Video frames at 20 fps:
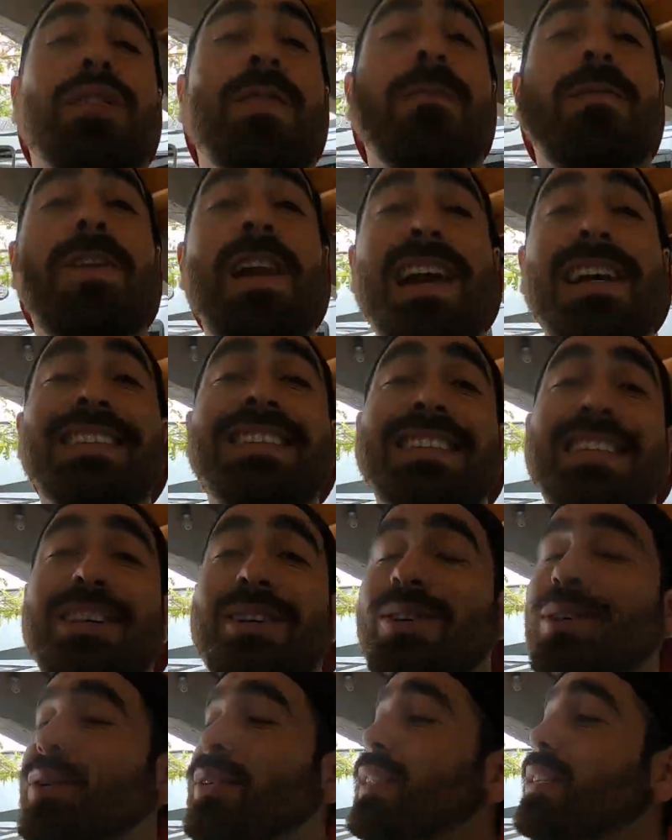some Flex
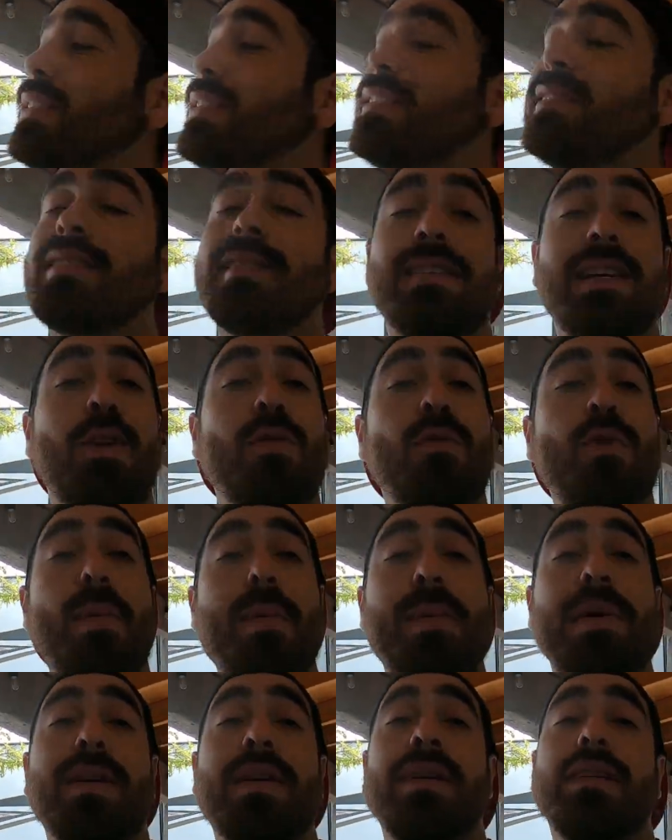Seal. This is the secret
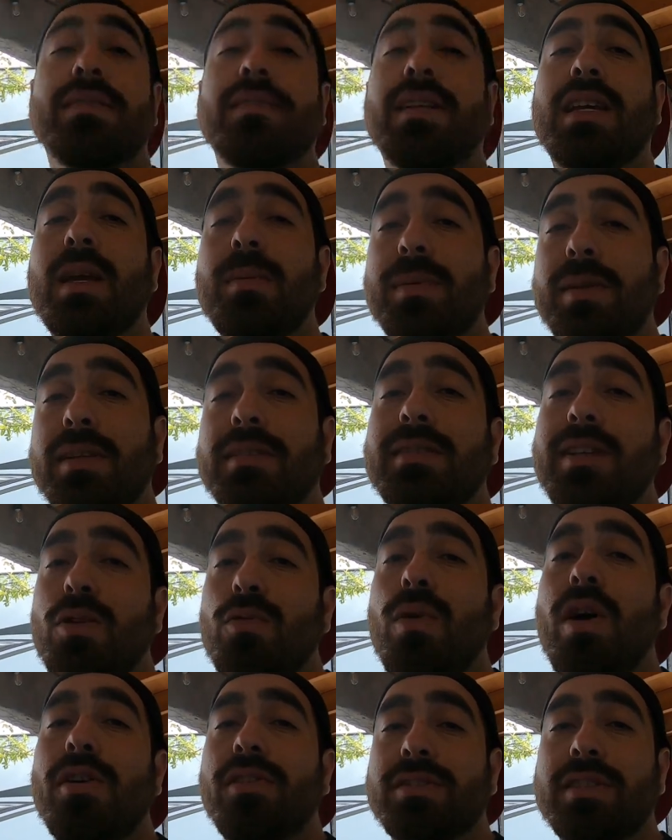weapon to keeping this
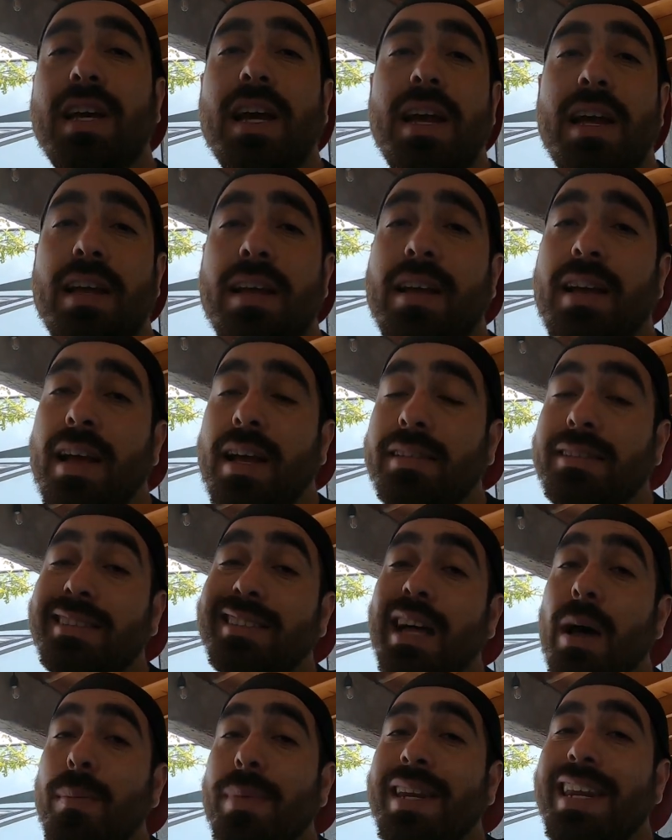thing watertight and
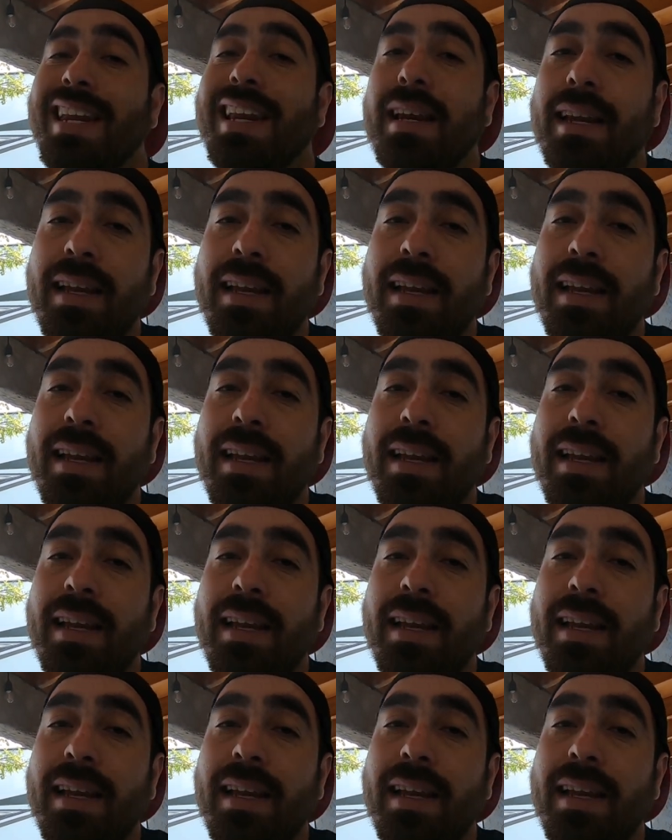stopping any